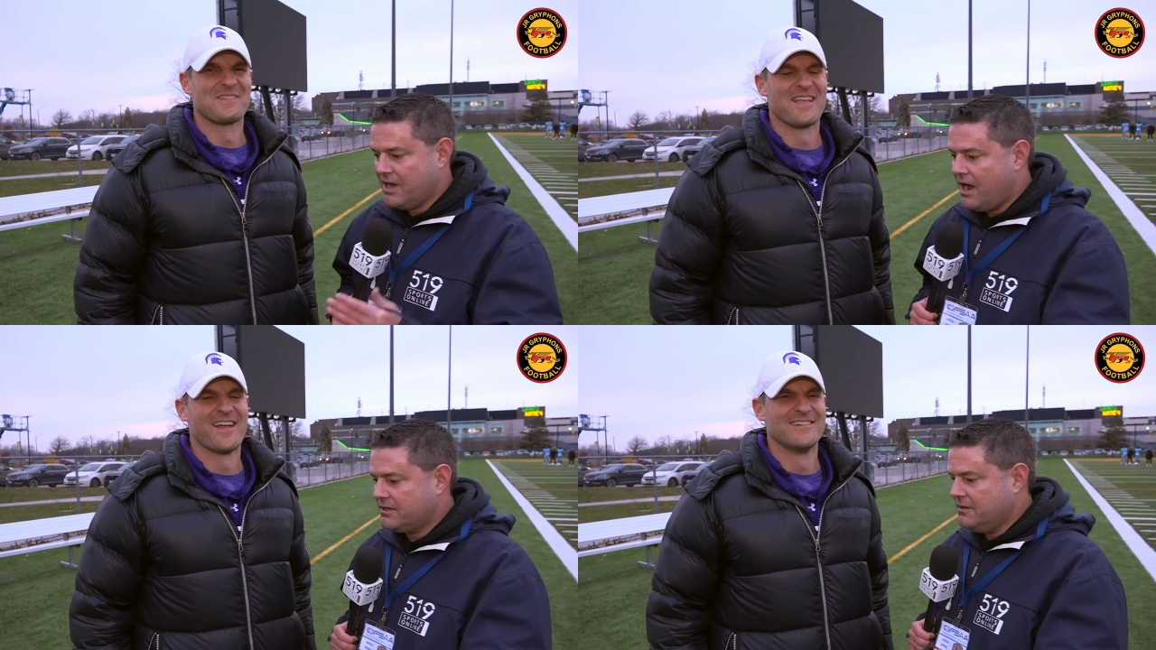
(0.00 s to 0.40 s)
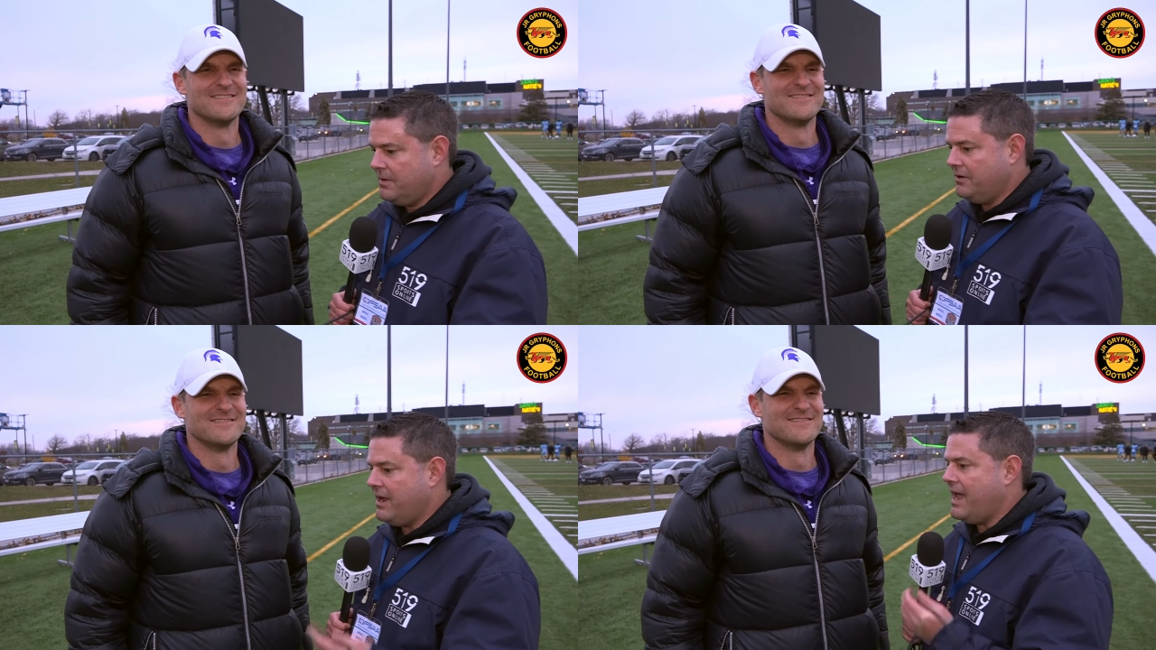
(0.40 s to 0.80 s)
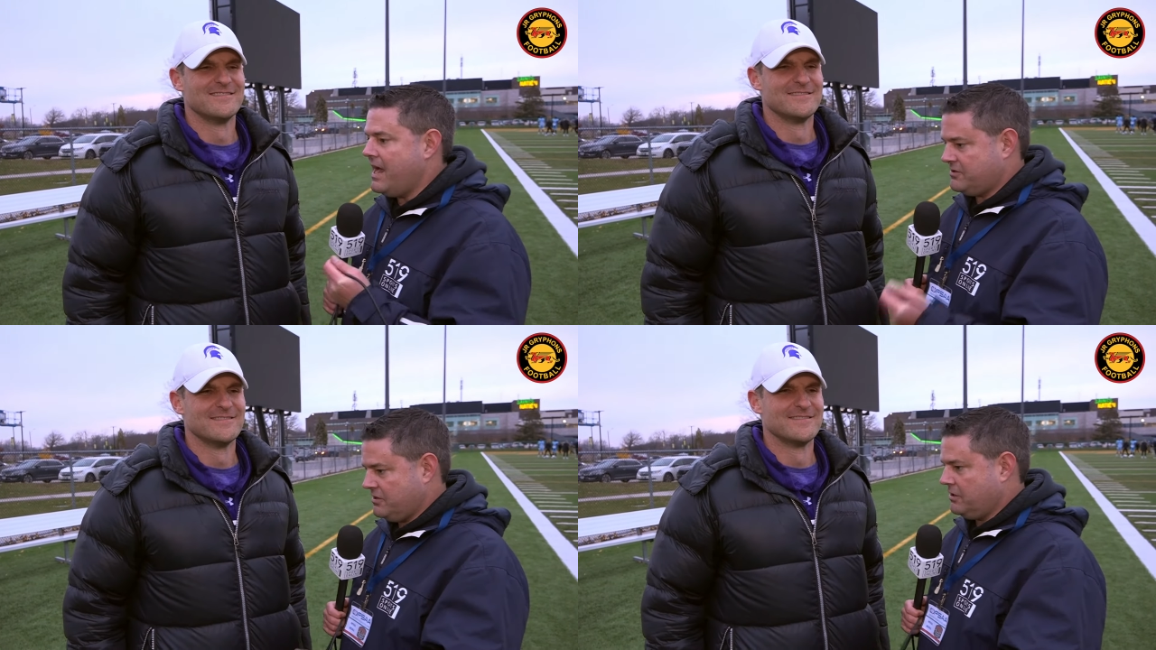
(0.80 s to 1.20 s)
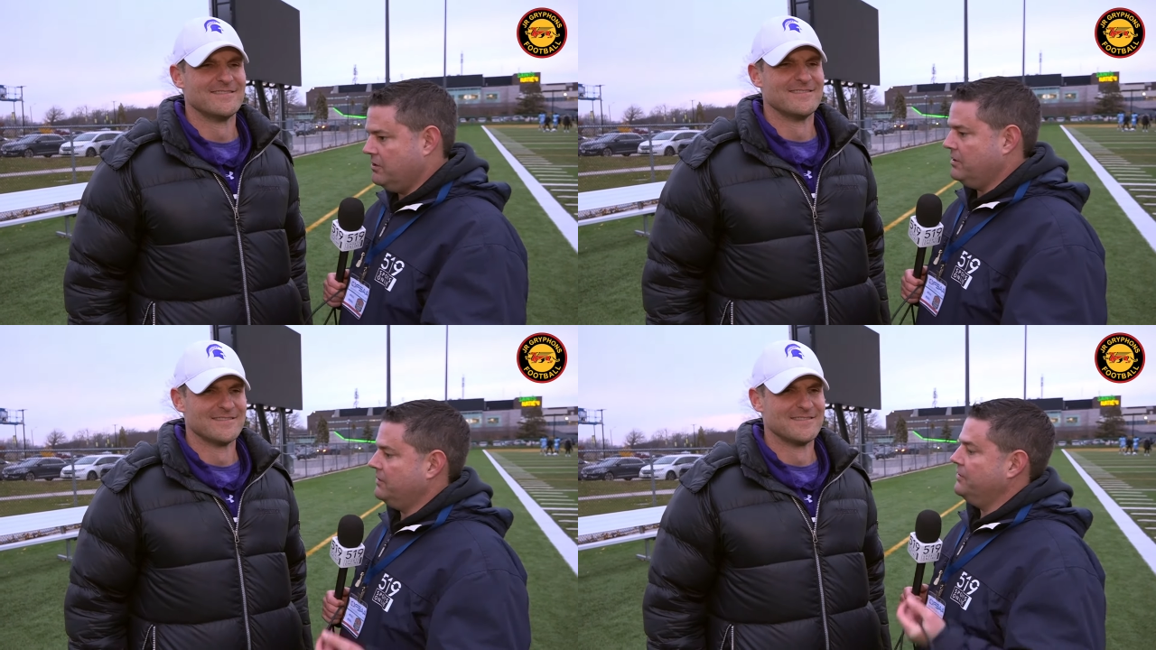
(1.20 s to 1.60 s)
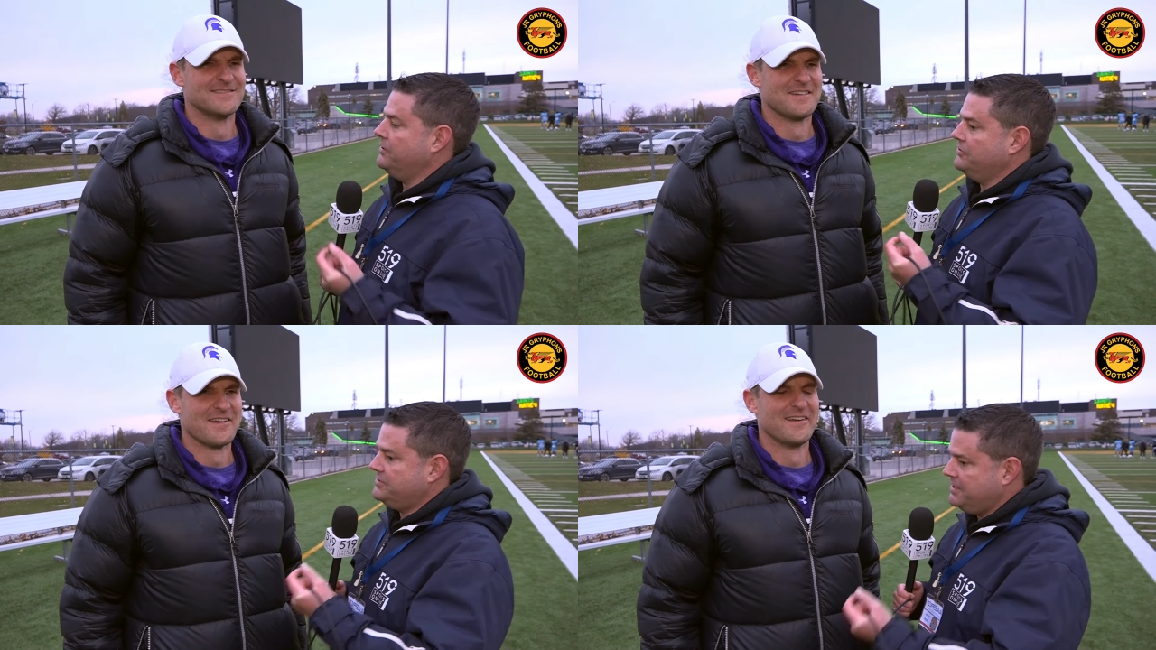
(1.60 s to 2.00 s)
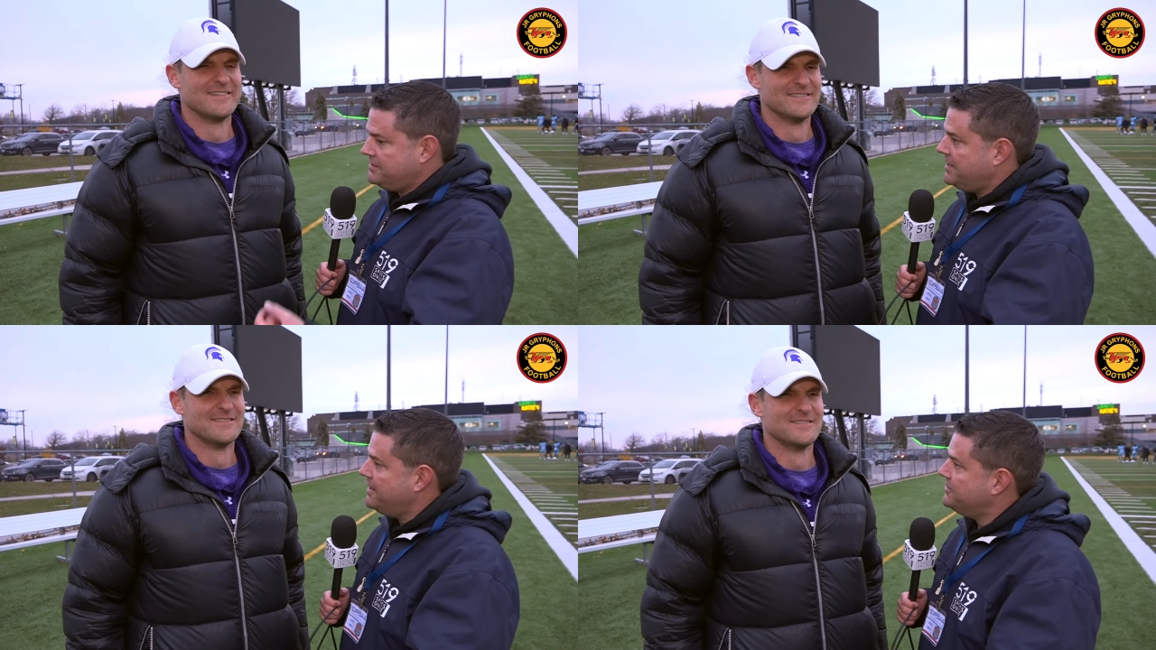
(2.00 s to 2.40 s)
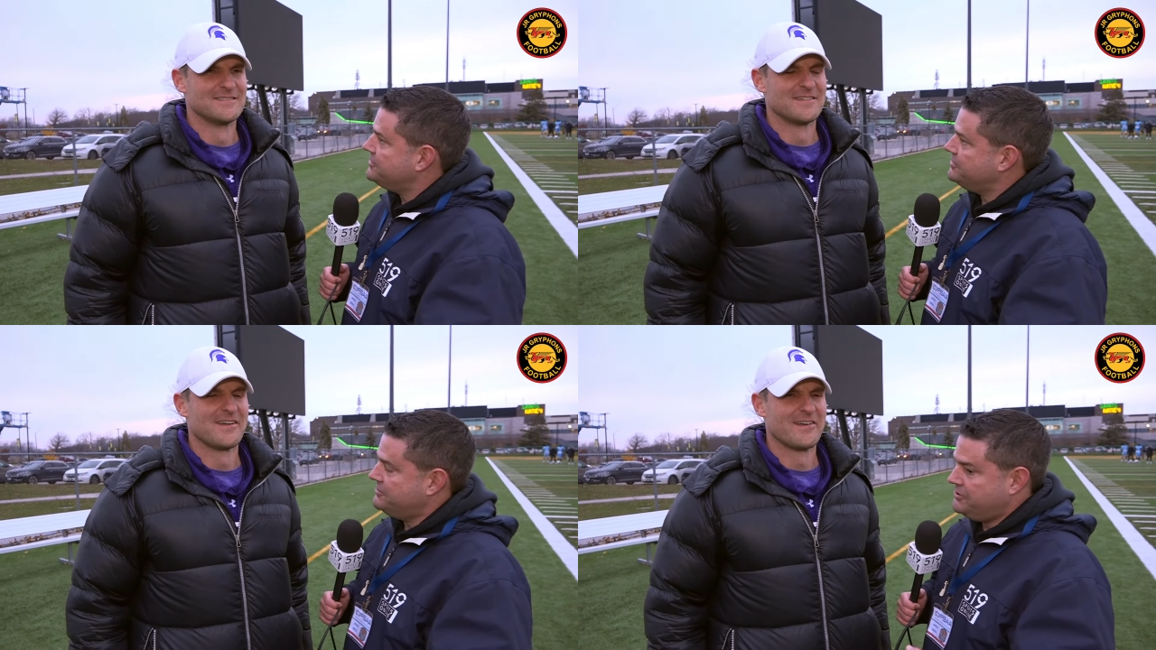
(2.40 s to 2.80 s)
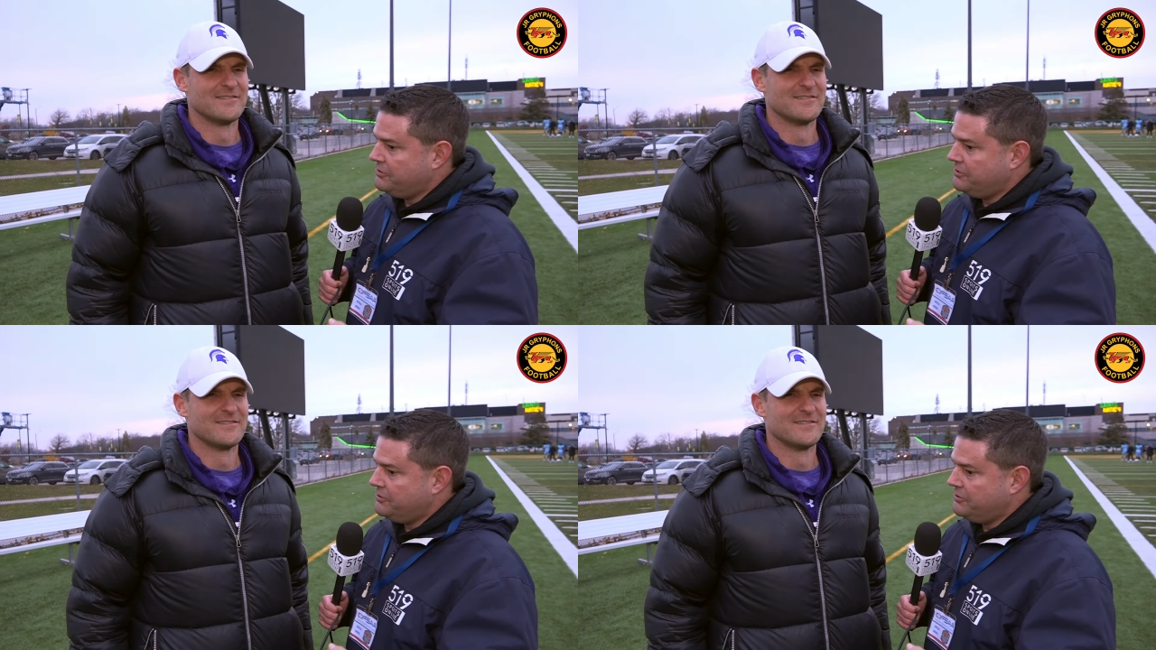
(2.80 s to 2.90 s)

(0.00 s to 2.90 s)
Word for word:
Speaker 1: you talked about executing little details and just